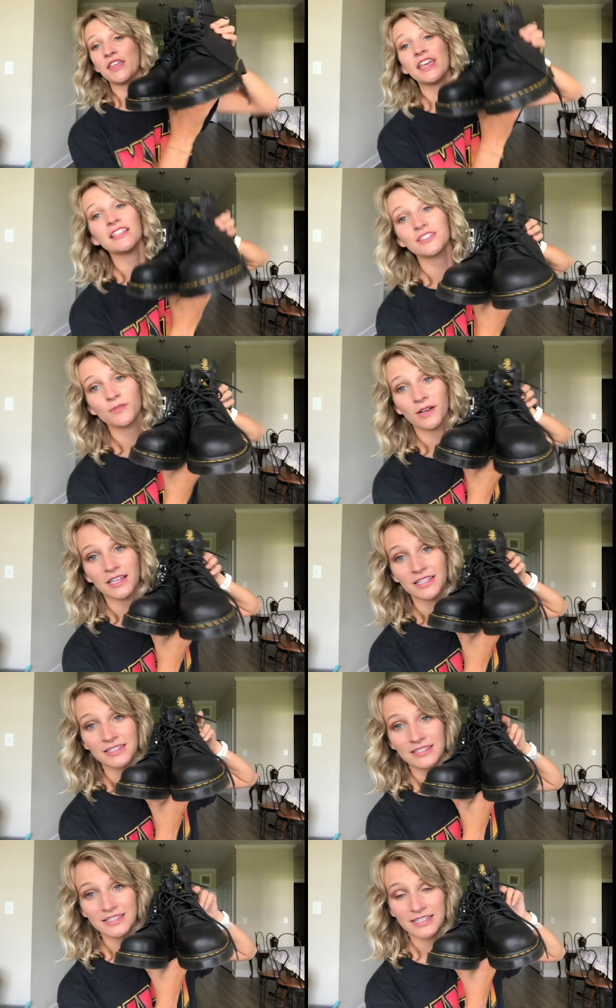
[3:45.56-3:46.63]
These
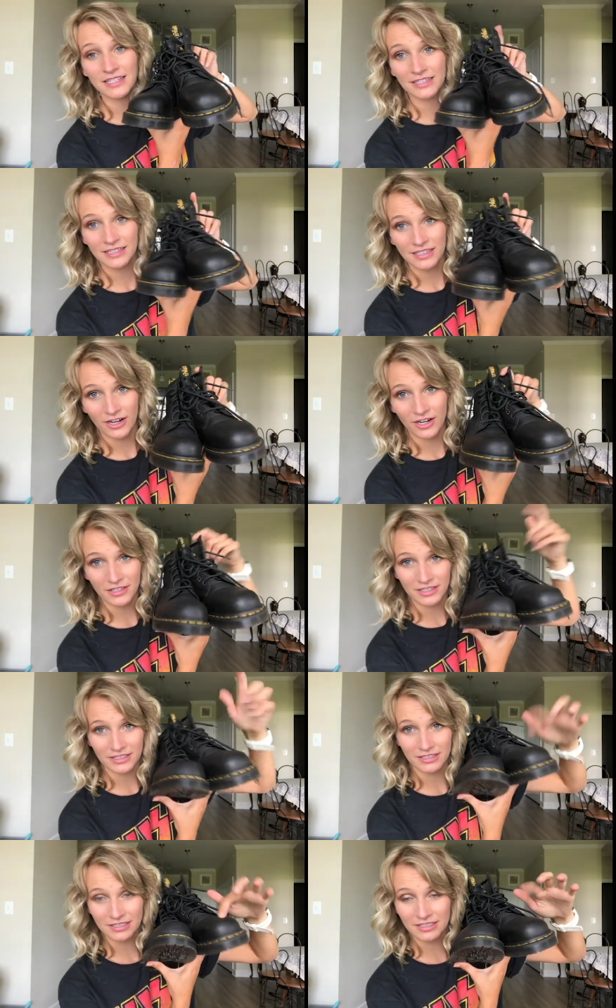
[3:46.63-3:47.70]
ones are
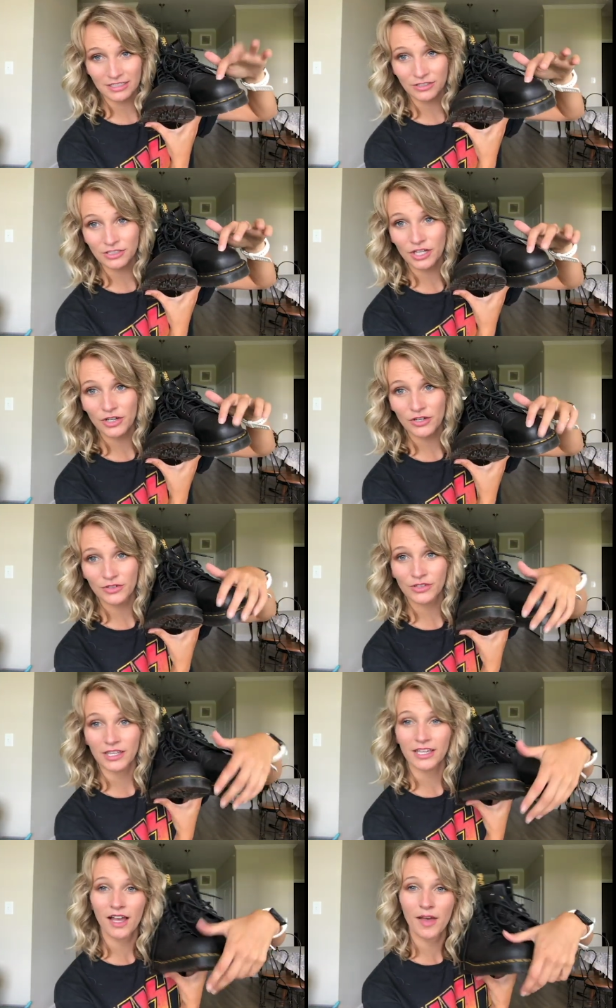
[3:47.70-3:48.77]
the steel toe
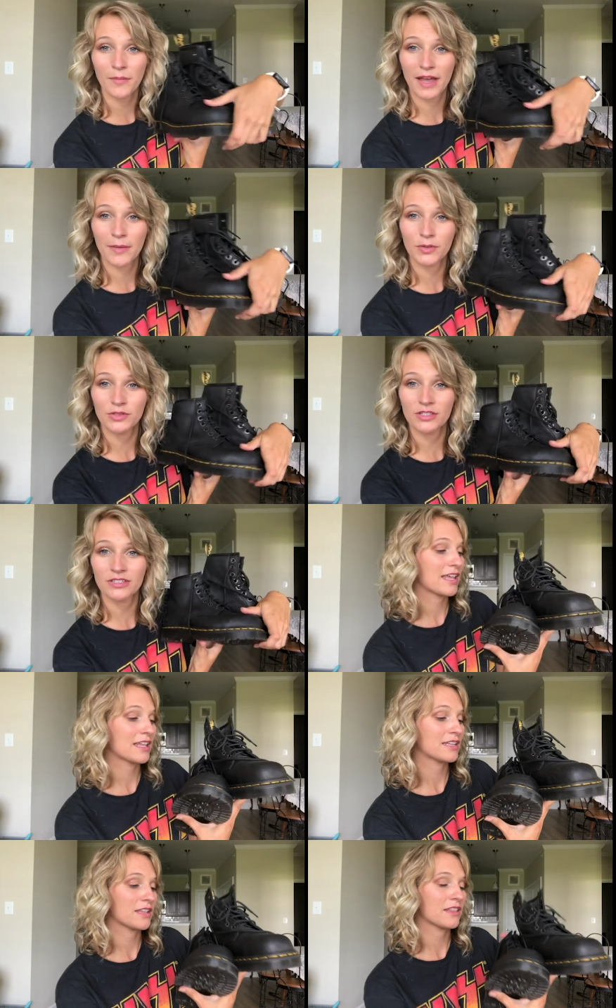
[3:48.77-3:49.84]
like combat boots
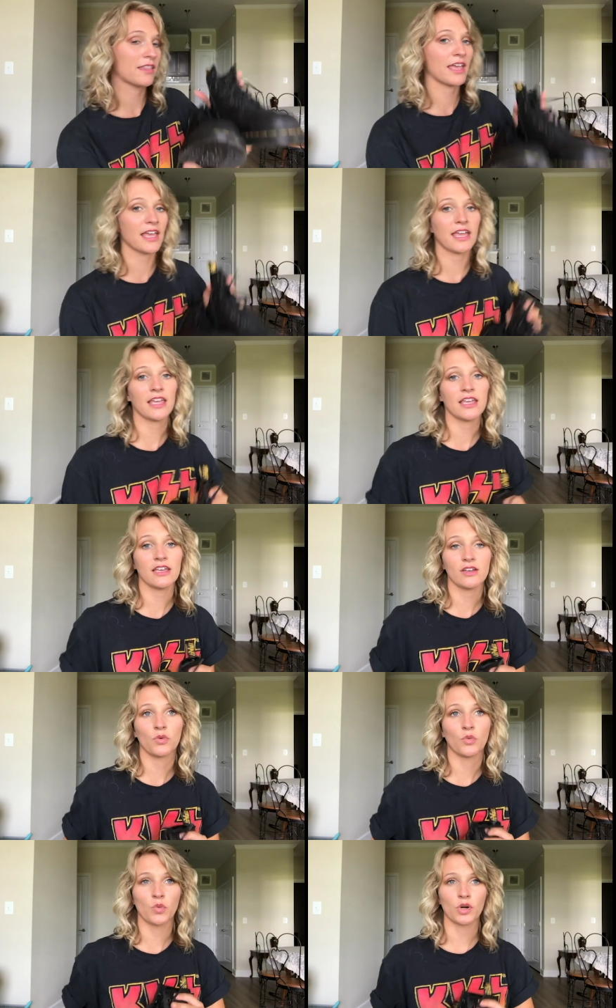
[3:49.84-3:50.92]
and they
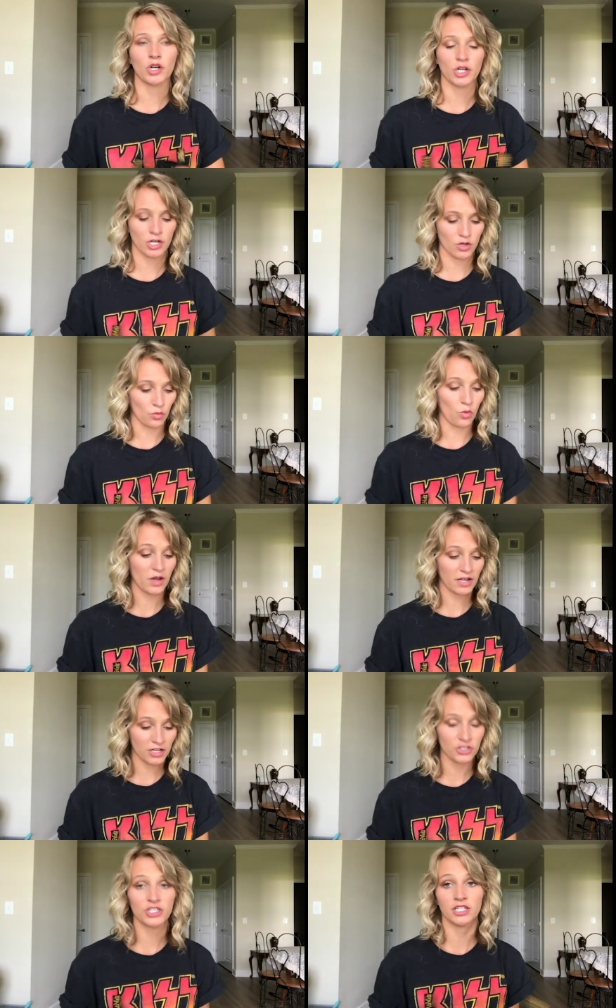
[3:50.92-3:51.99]
were
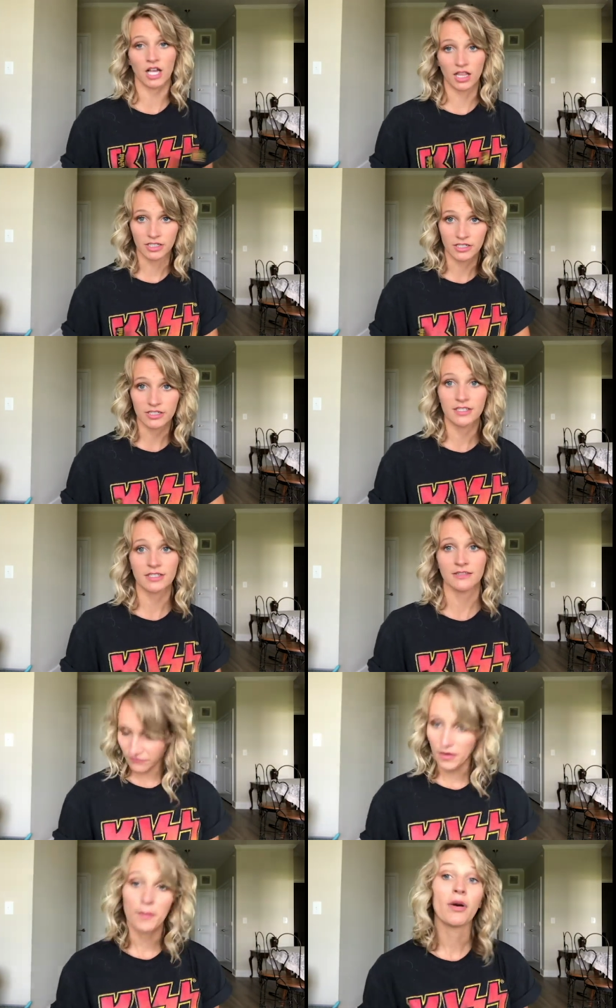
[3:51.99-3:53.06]
$100
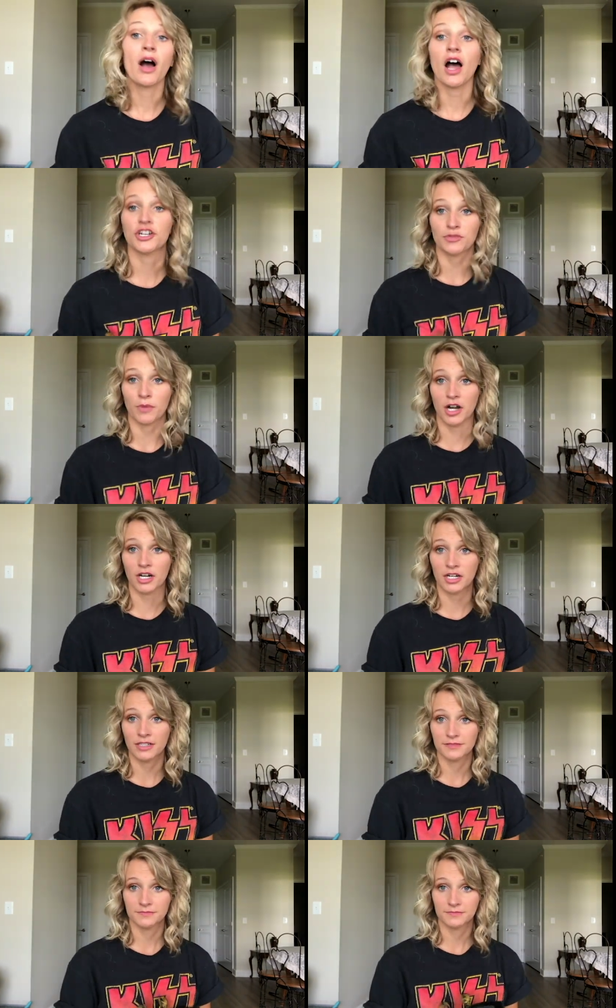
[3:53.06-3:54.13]
from Poshmark.
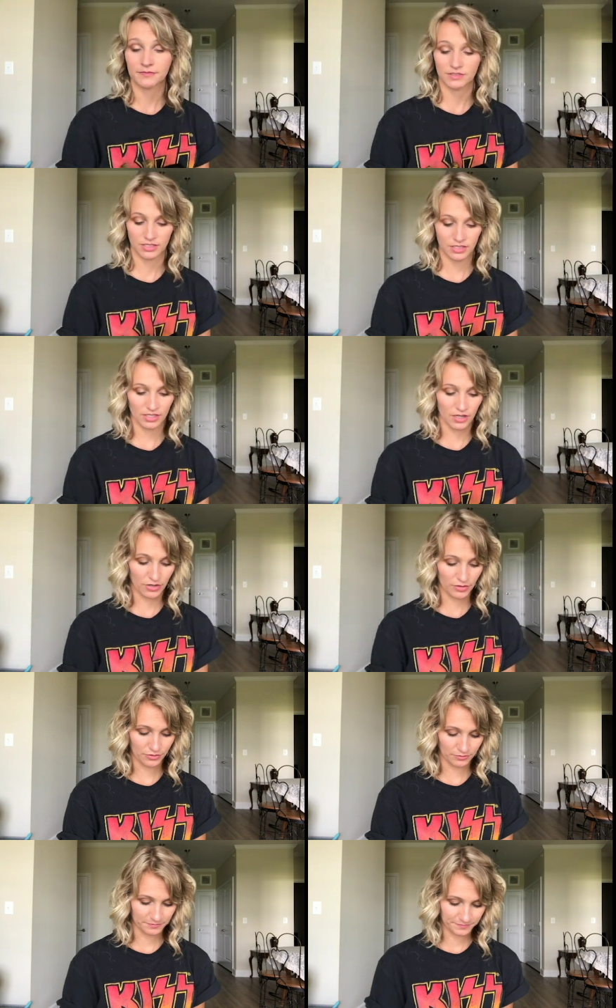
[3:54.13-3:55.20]

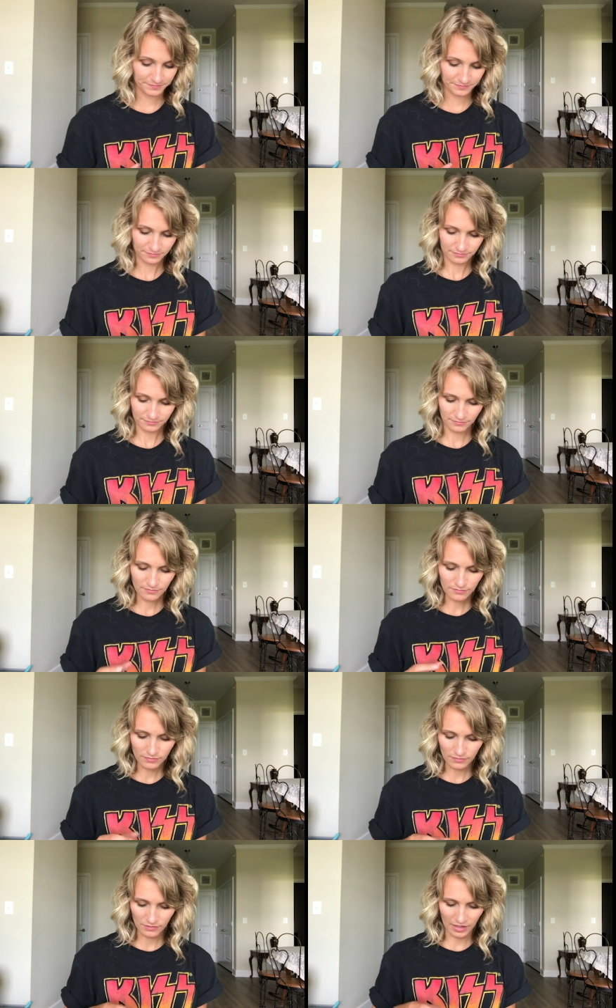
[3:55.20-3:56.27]
So
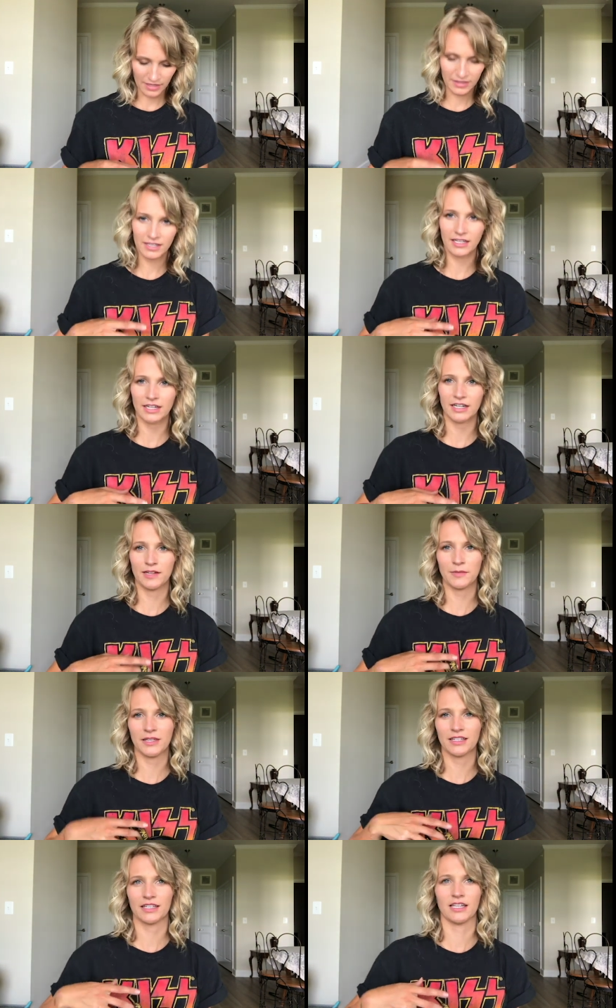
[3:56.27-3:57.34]
I think it ended up
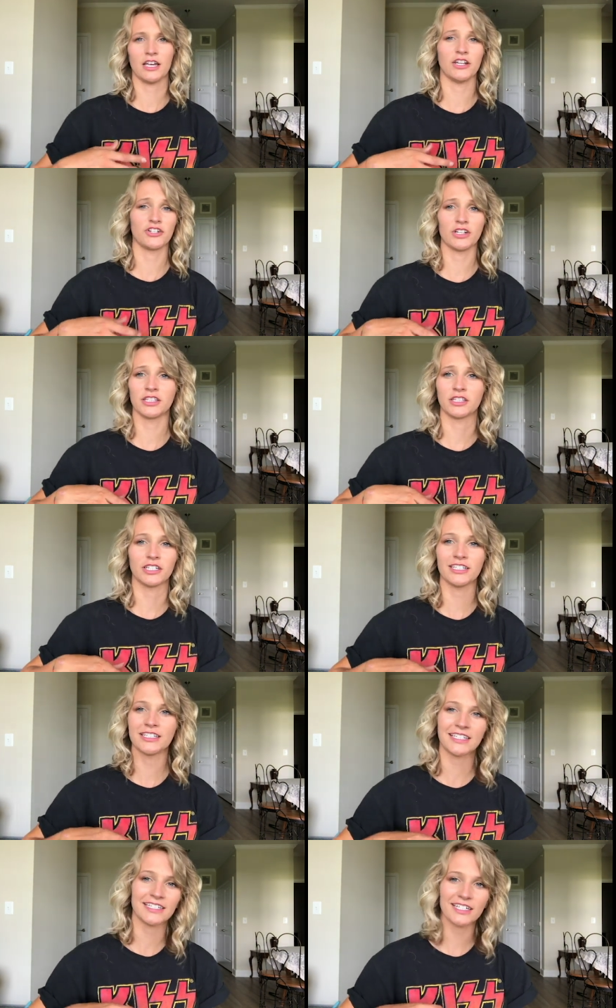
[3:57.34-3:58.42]
being like
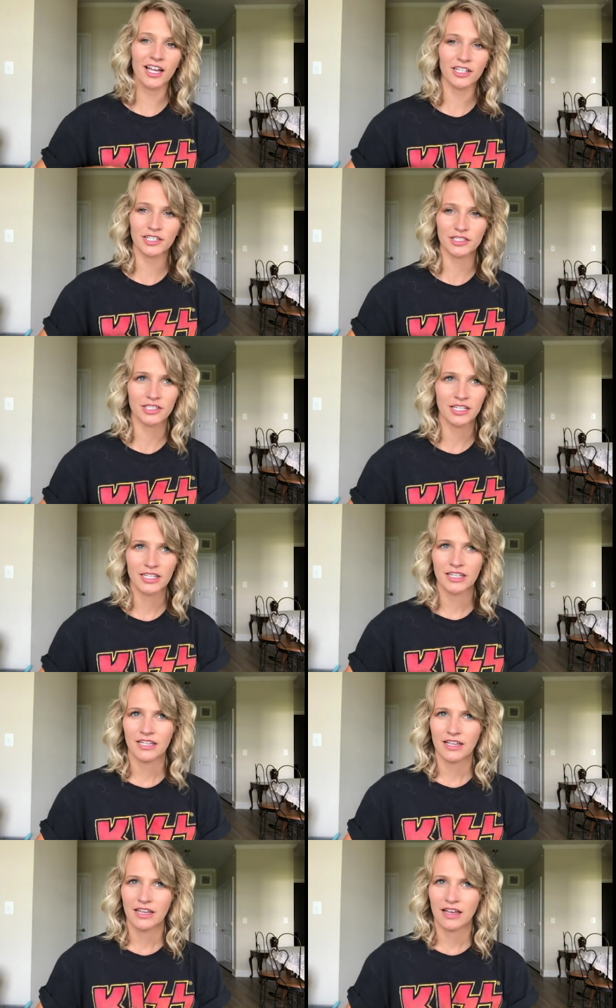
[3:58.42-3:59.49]
$113
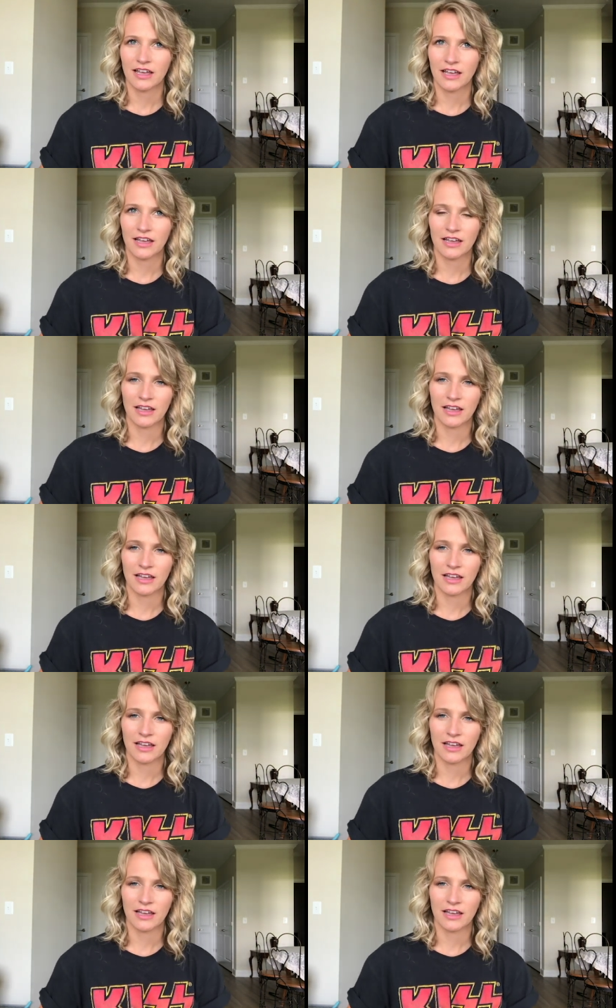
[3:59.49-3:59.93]
uh,